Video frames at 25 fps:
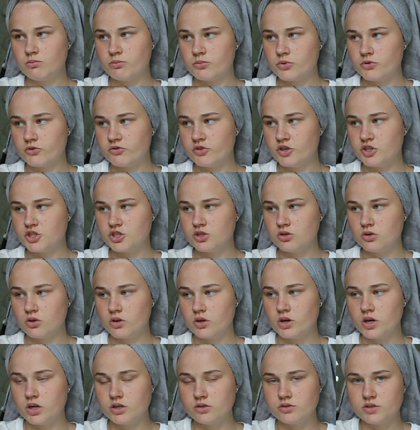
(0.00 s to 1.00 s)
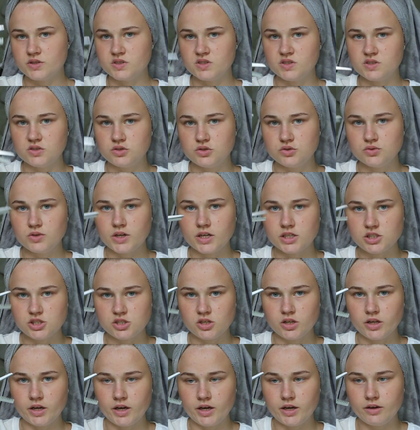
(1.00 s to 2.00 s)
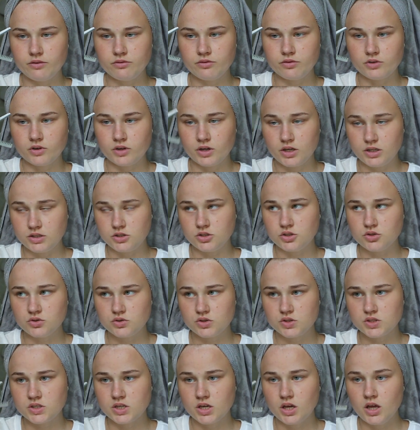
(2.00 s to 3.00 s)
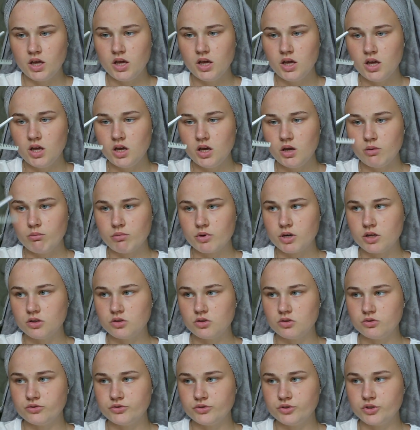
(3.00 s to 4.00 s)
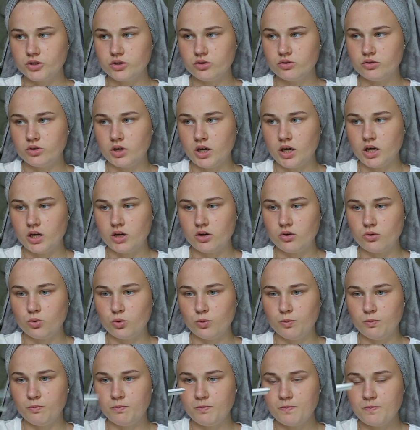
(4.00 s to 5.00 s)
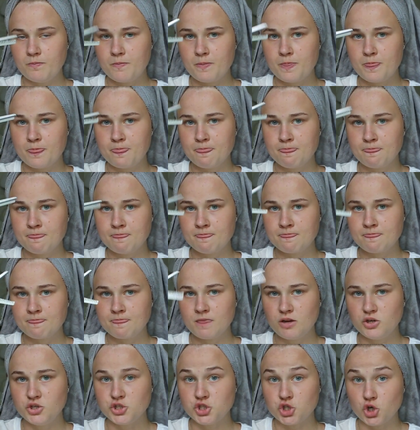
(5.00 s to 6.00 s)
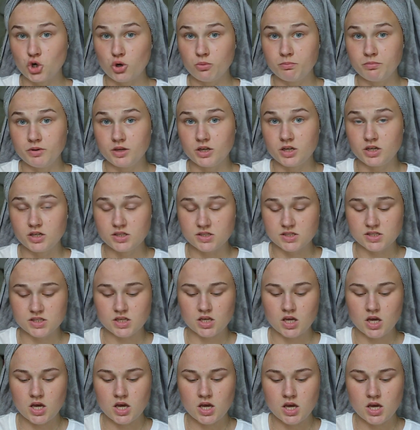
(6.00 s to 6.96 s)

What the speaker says: professional hairdressers do actually have and use, but I don't know how sharp it is.